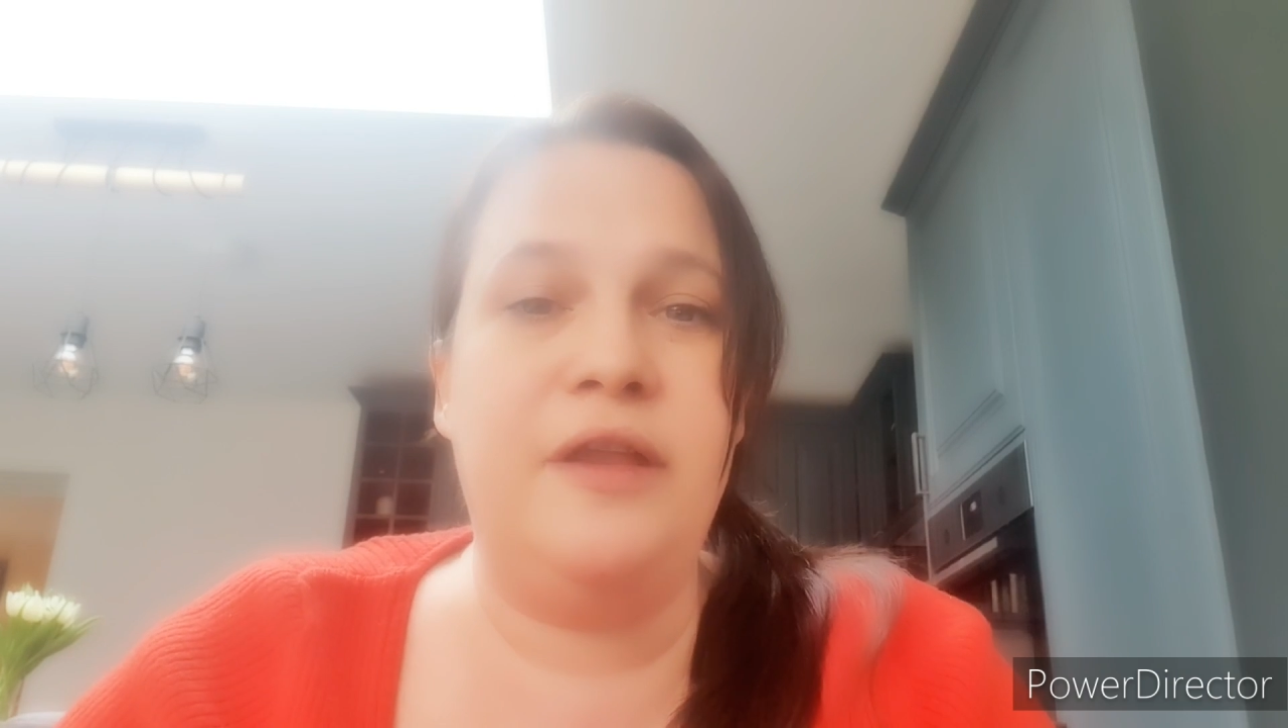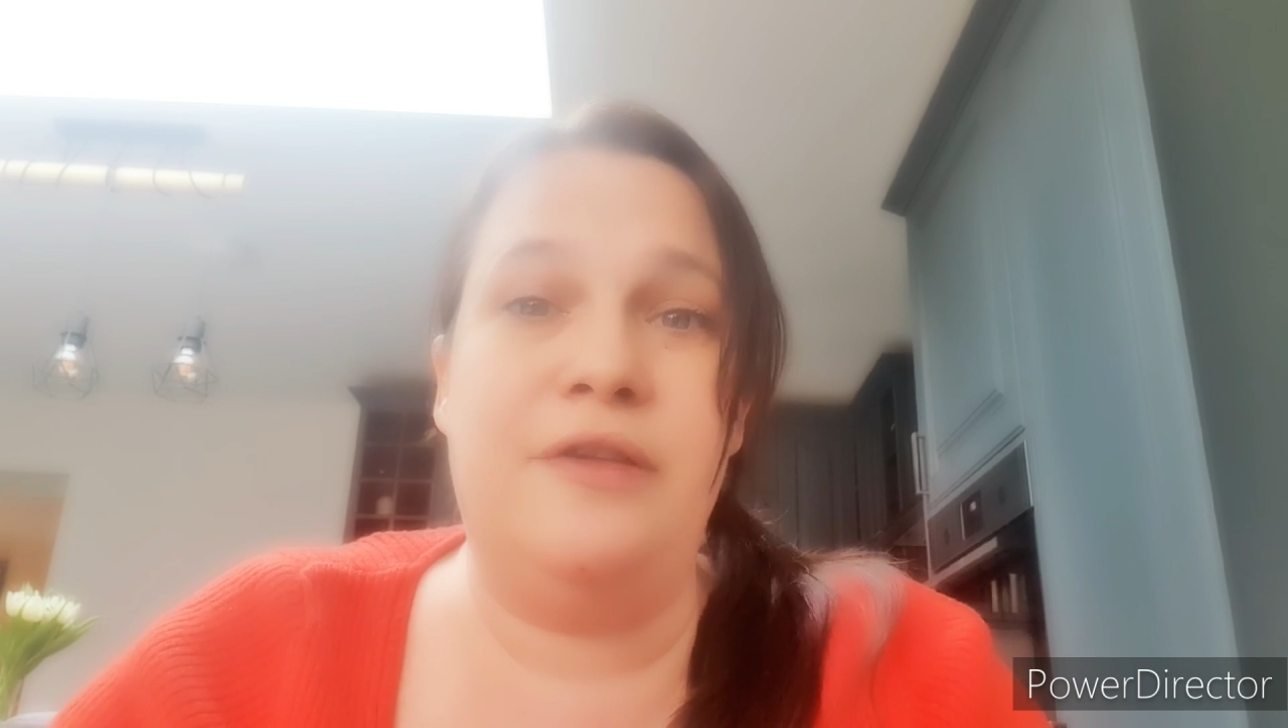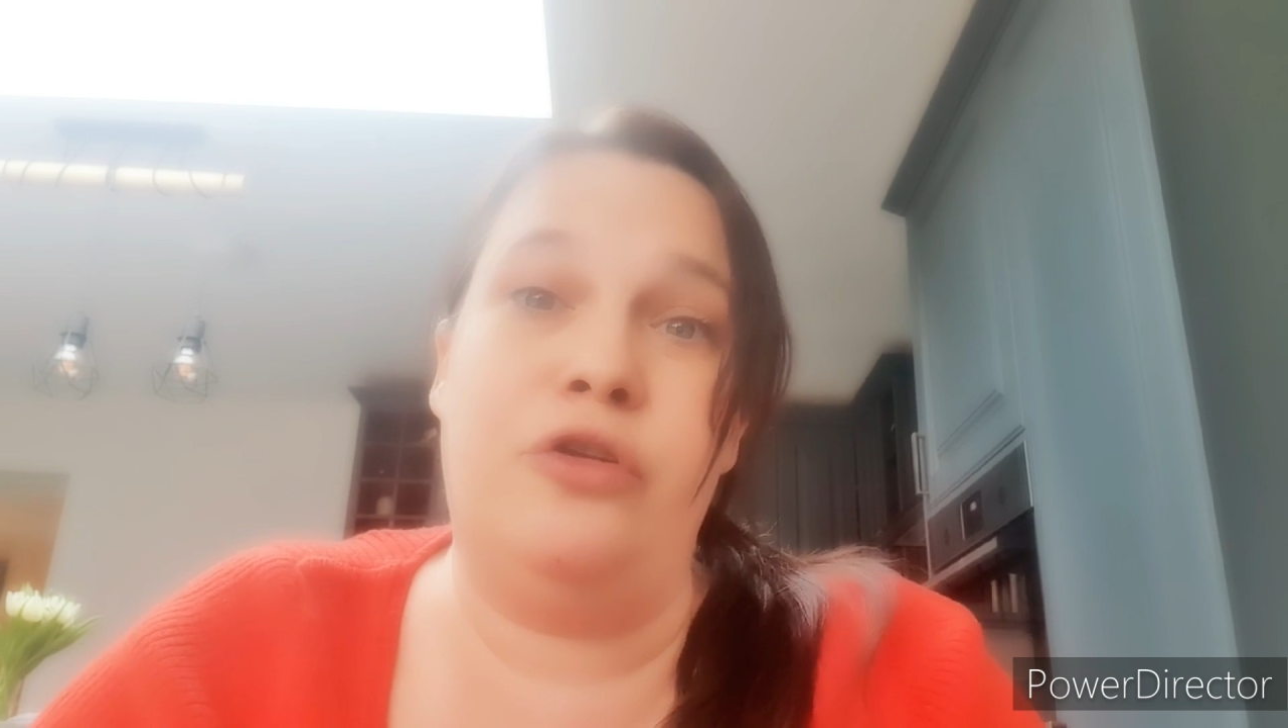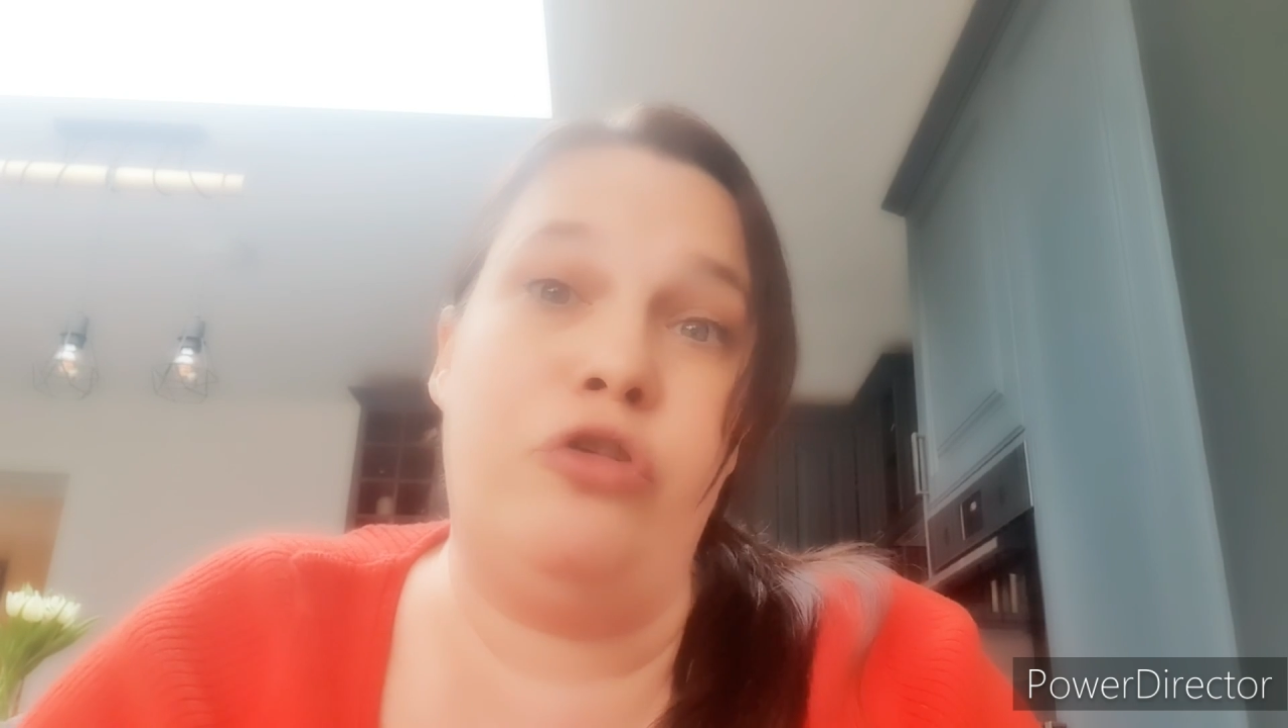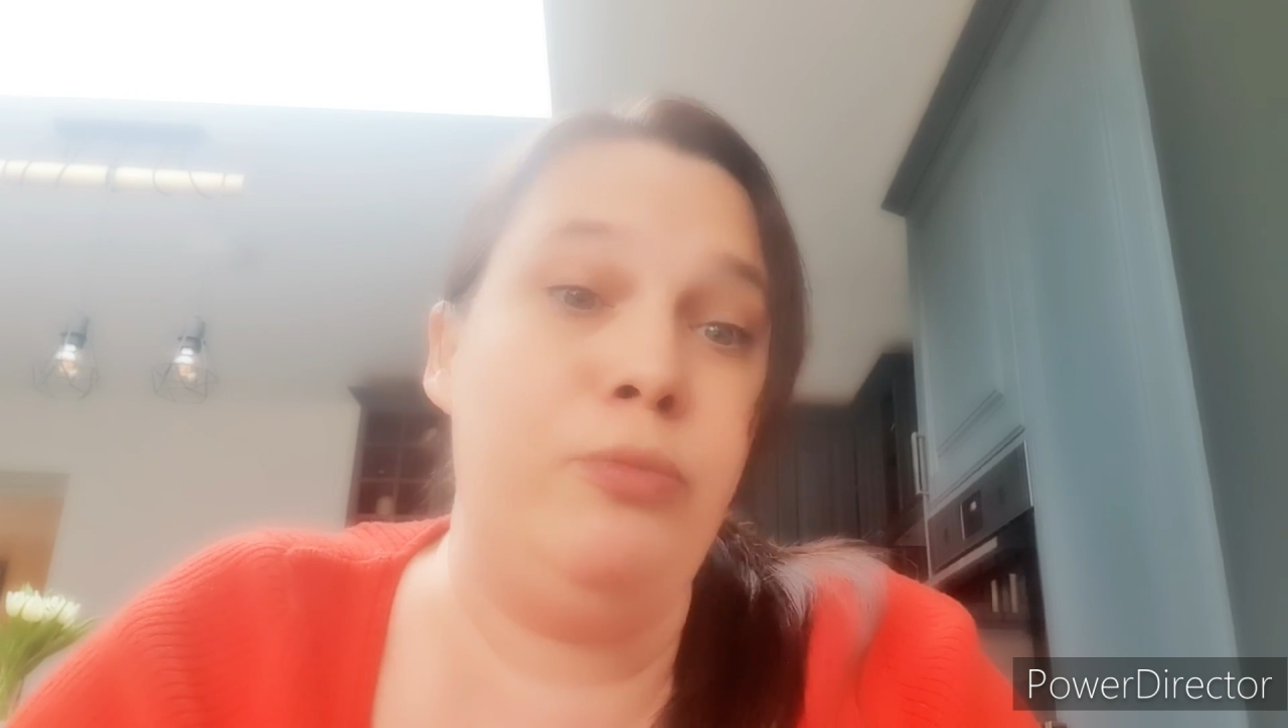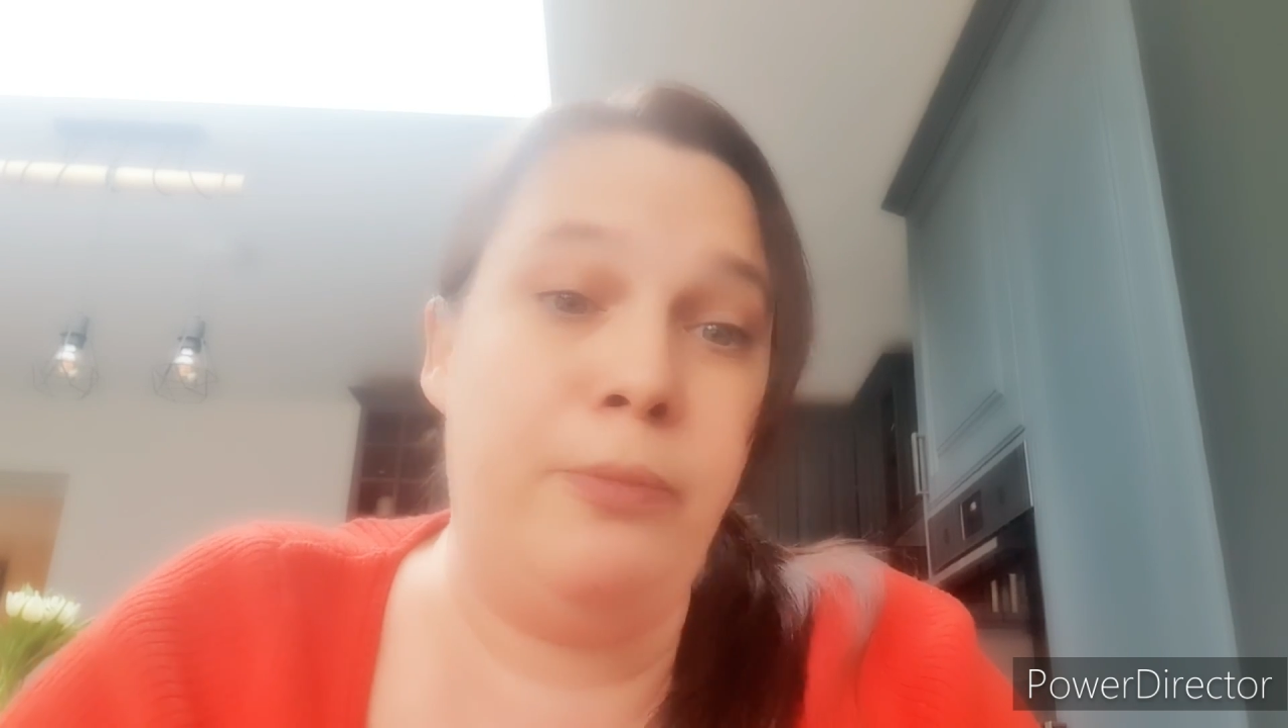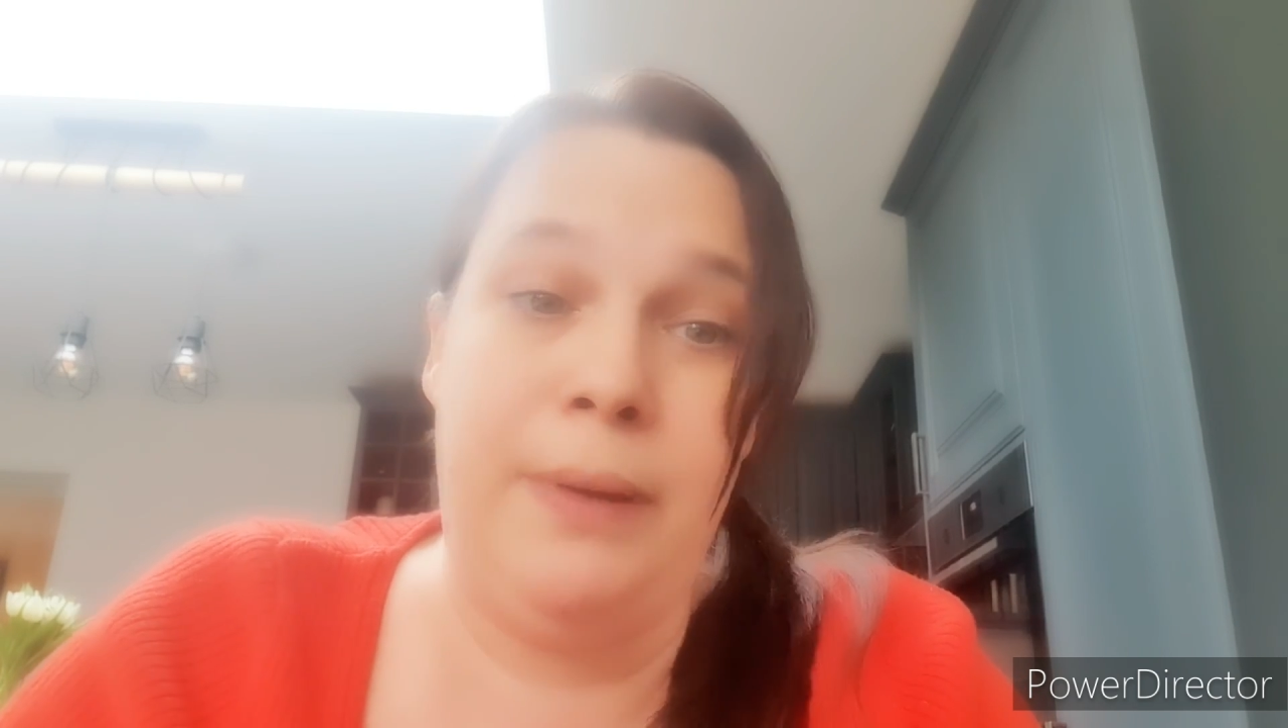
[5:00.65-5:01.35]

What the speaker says: that there's a group